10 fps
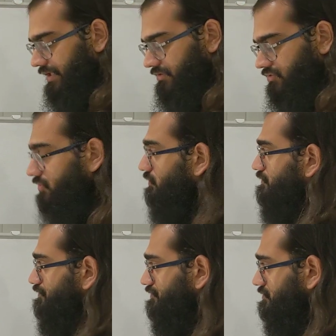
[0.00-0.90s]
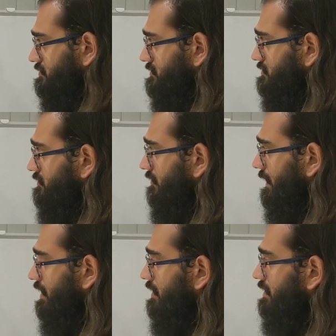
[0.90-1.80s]
values. So
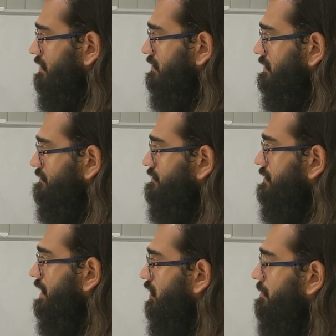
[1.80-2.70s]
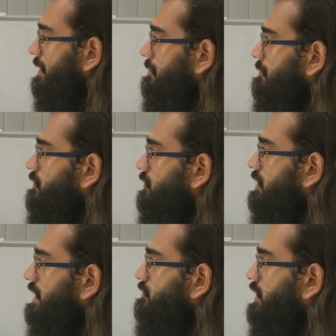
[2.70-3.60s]
uh, or maybe
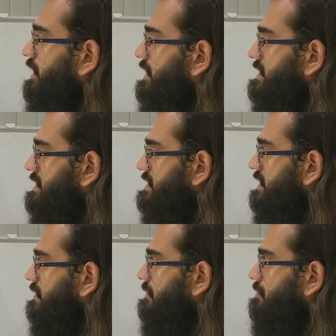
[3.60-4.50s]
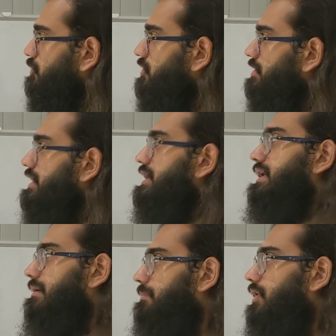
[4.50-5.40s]
before that we can discuss a little bit more
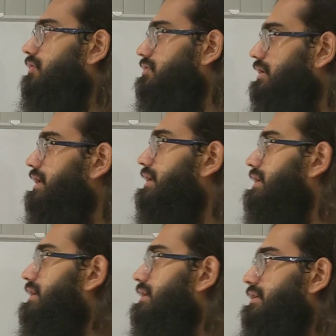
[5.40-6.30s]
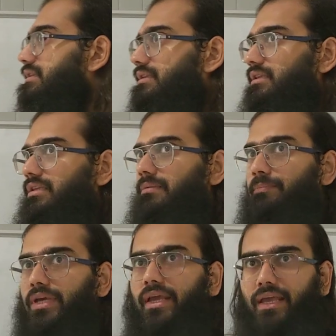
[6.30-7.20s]
about the
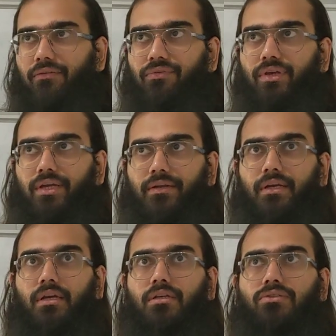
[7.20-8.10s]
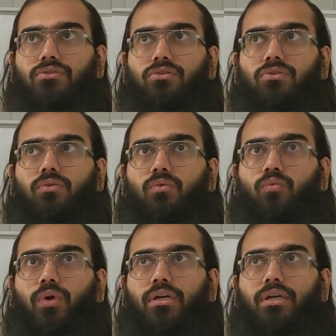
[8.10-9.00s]
behavior. So
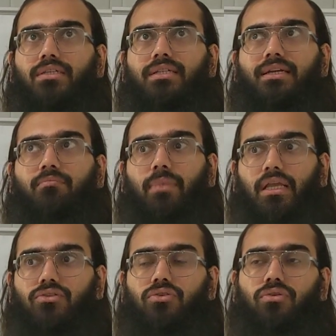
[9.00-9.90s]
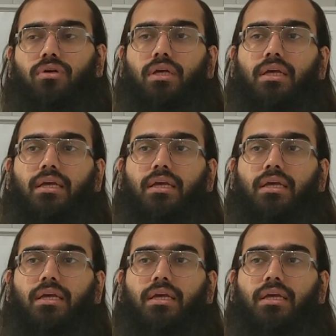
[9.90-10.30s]
what does that mean? So